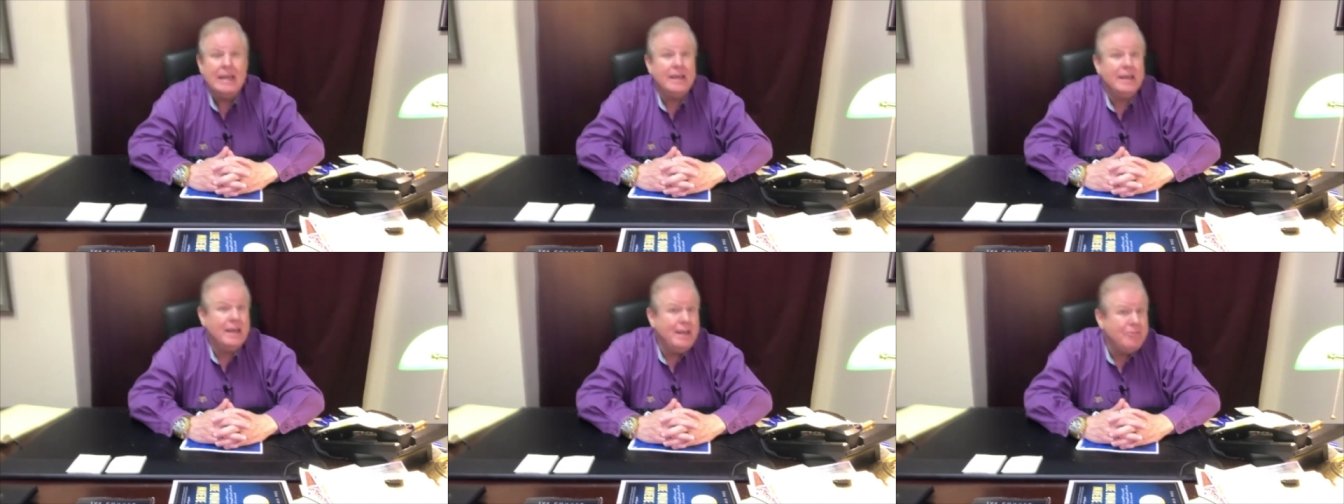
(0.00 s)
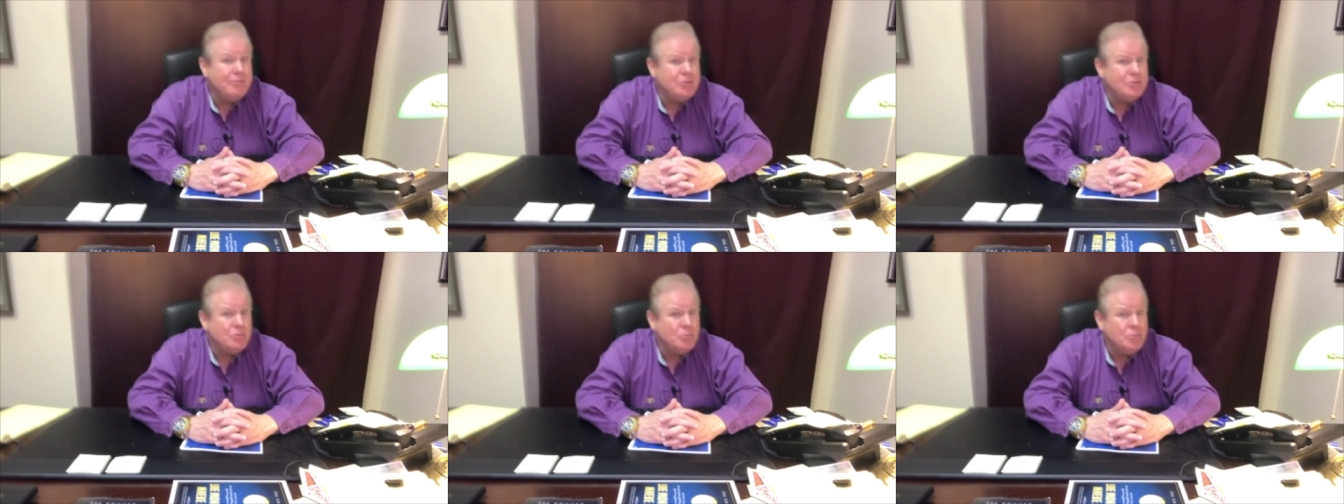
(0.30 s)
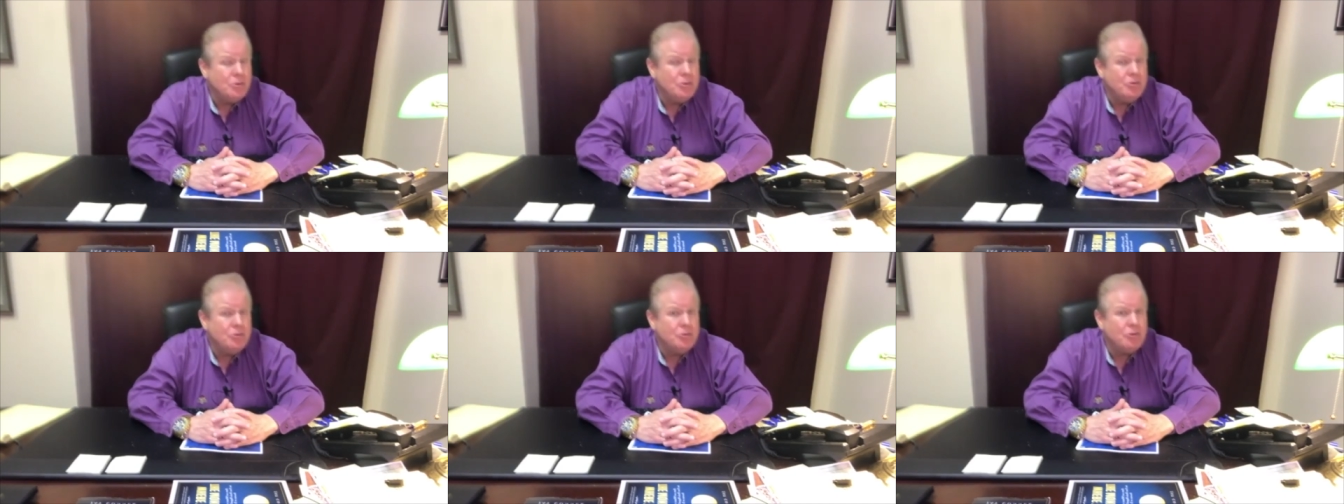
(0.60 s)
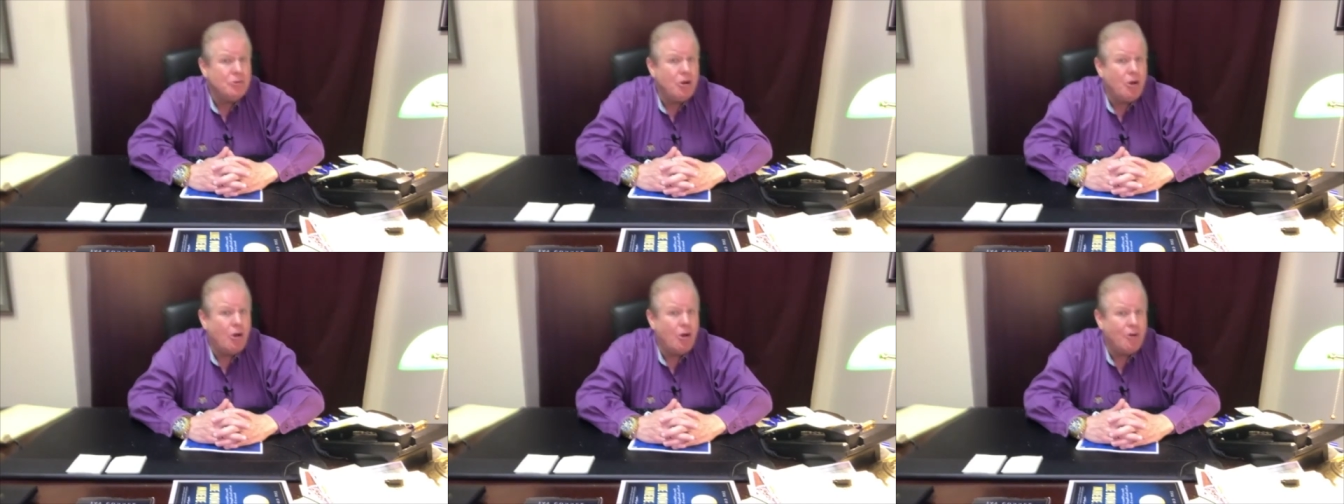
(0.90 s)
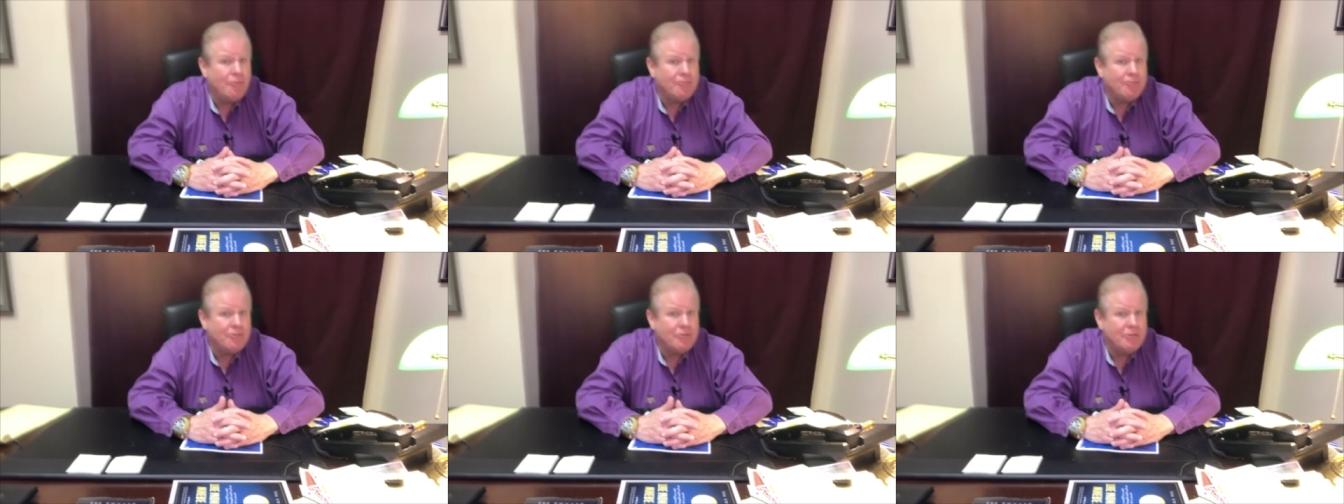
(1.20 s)
even when your
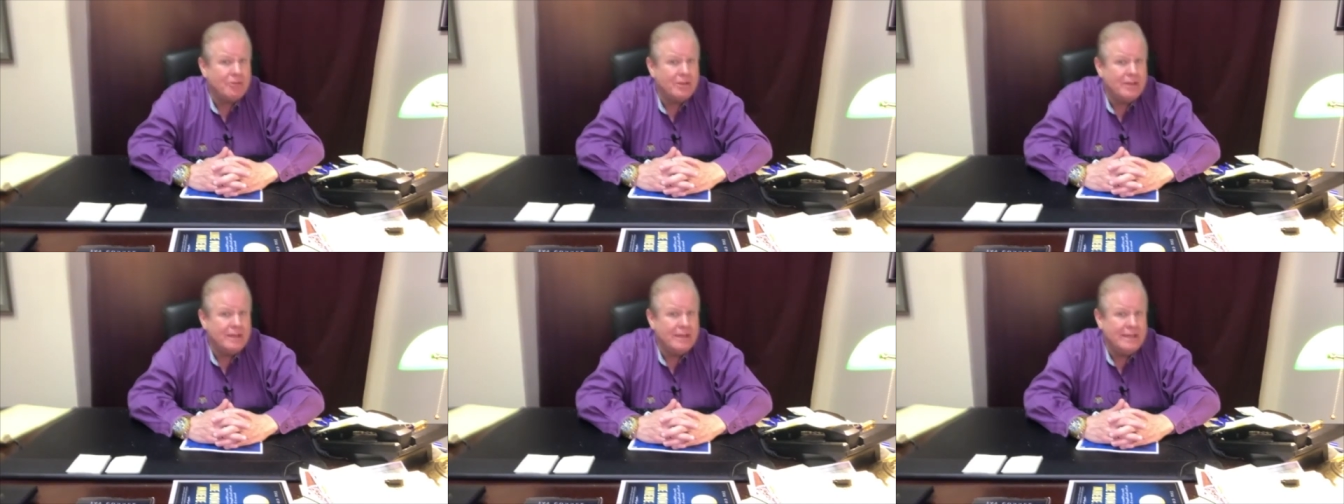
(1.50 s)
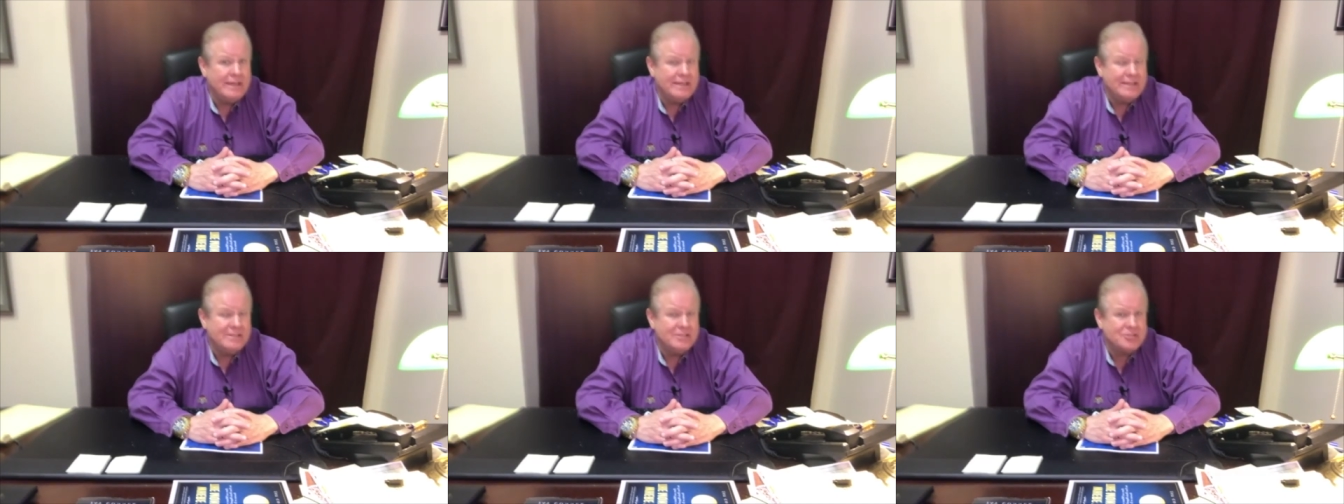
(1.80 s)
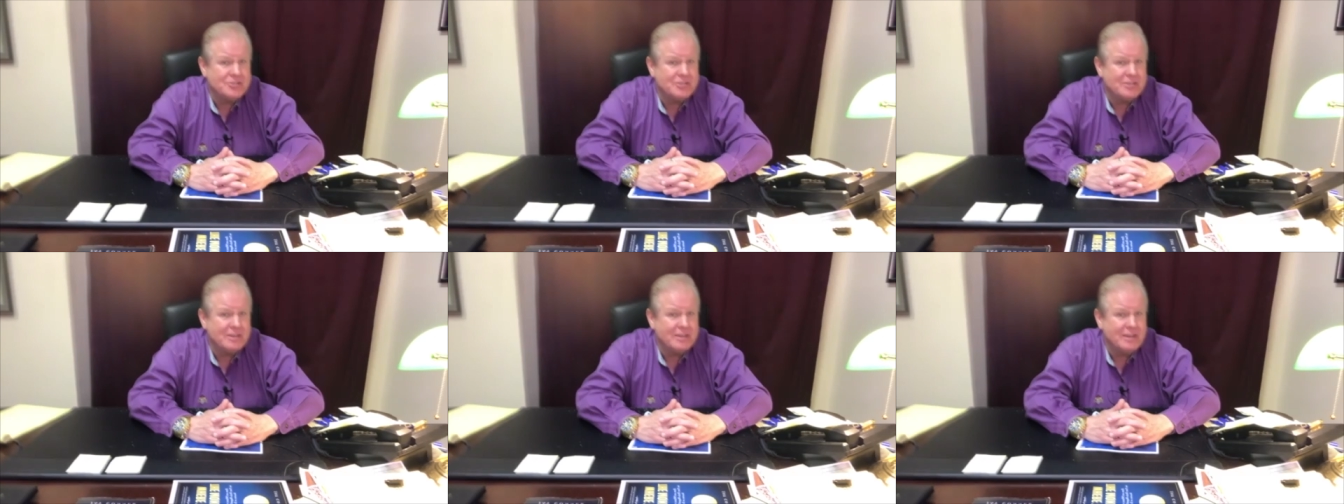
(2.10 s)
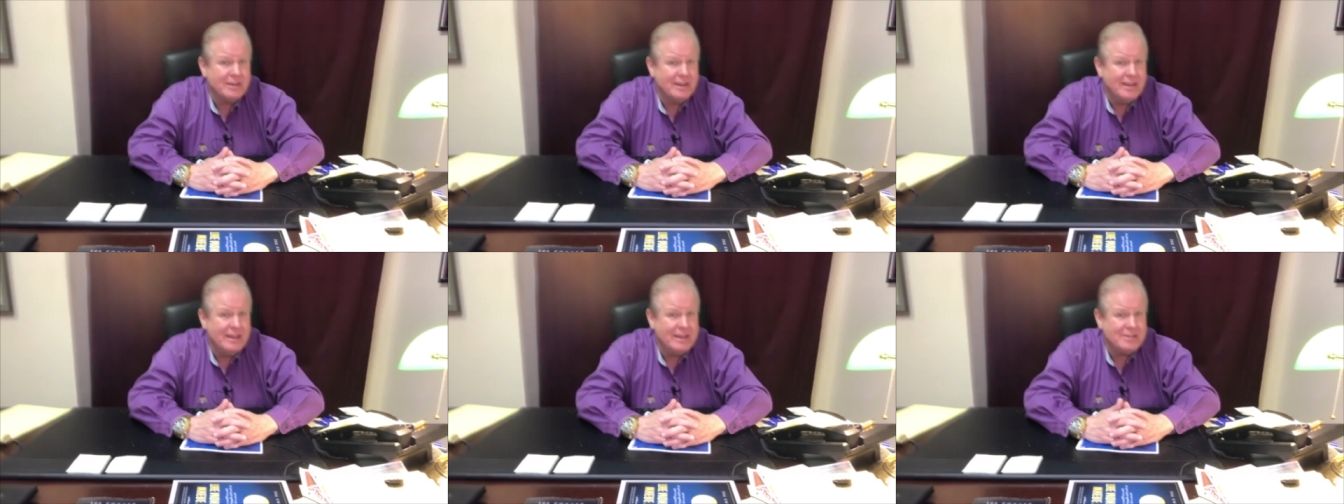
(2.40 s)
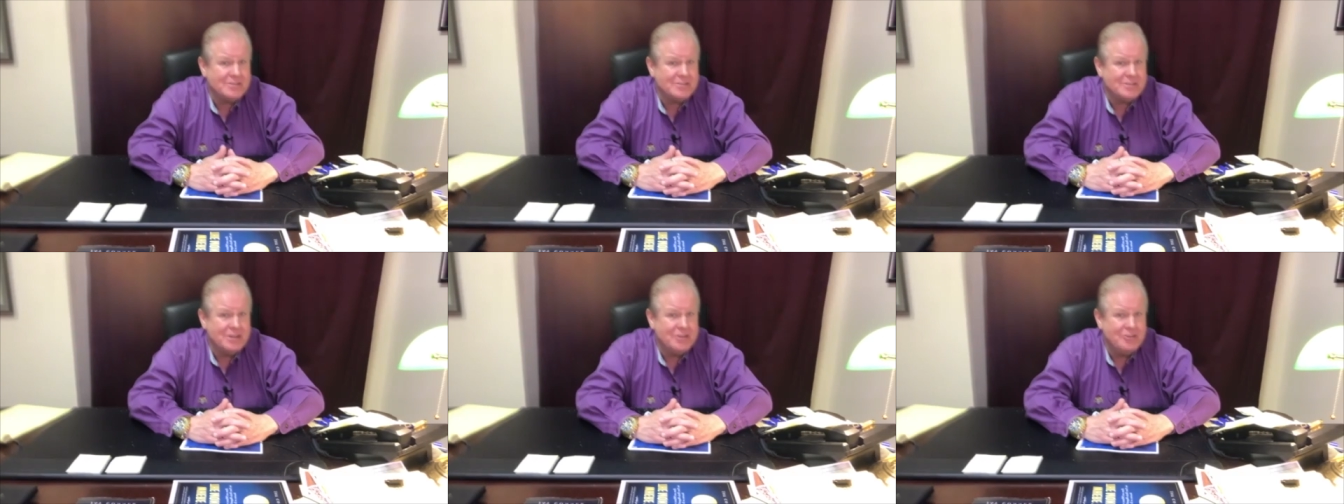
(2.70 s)
offer is
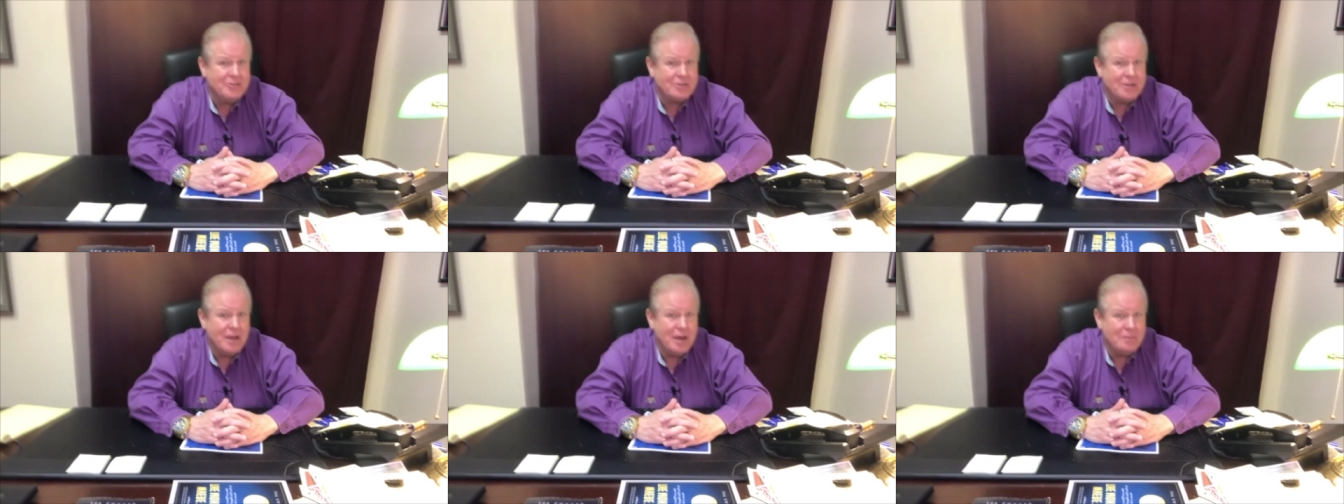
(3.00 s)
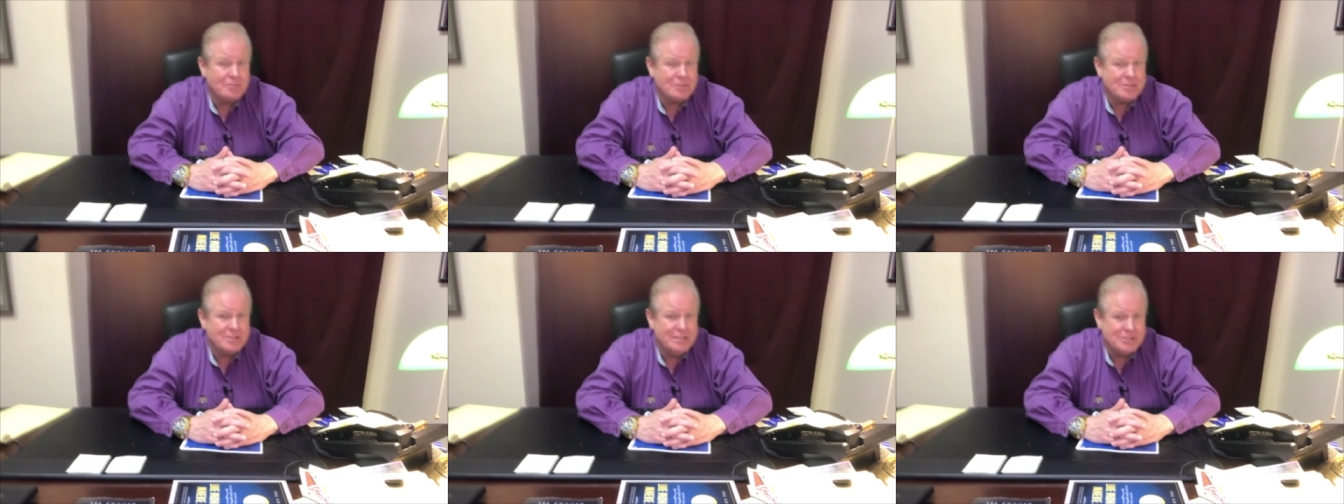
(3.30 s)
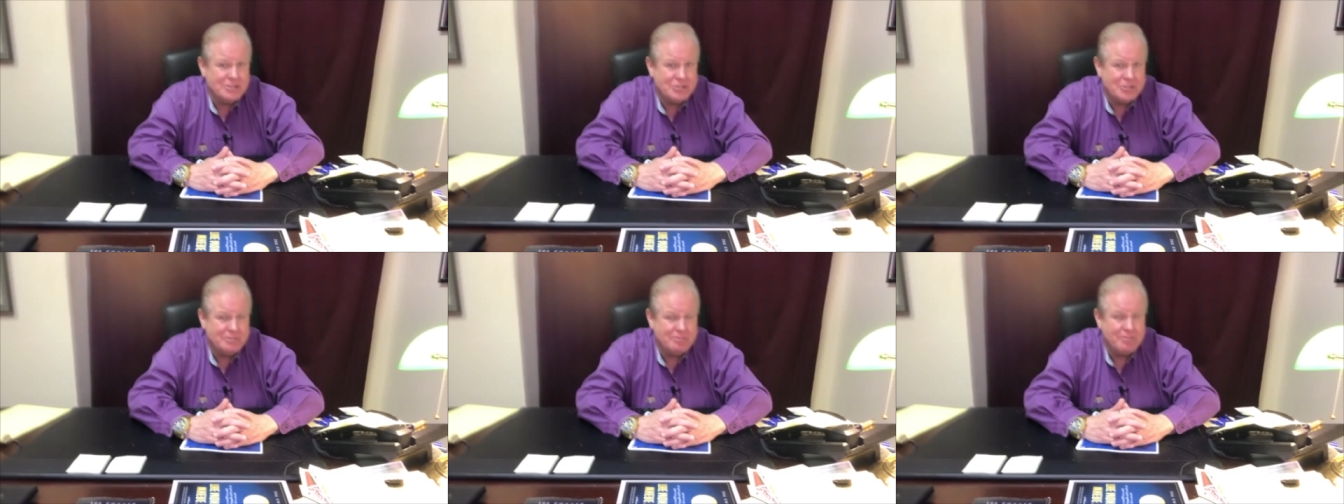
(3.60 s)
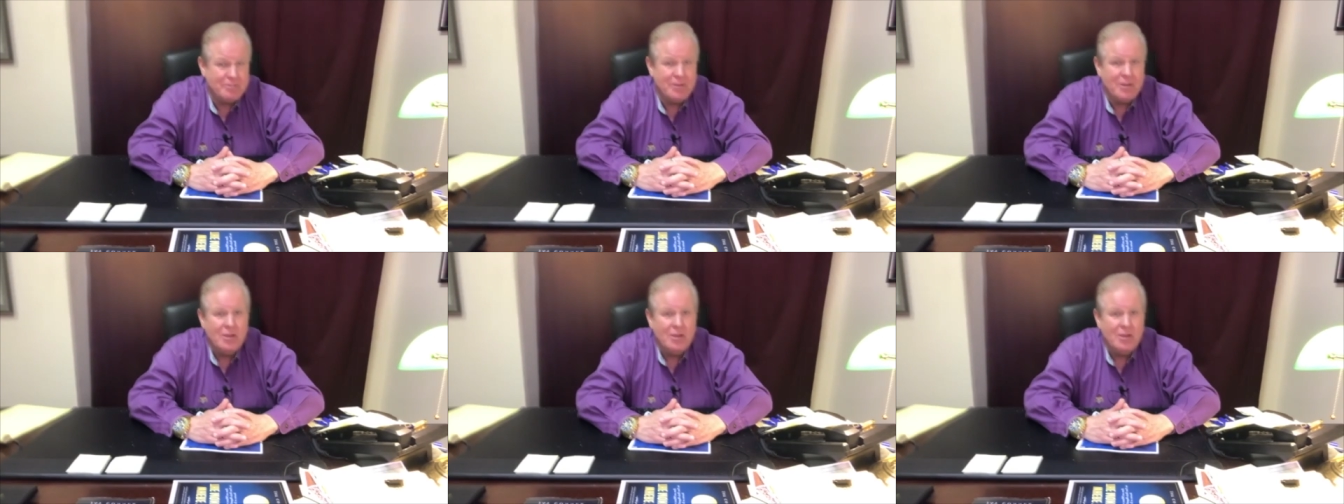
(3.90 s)
less than your competition?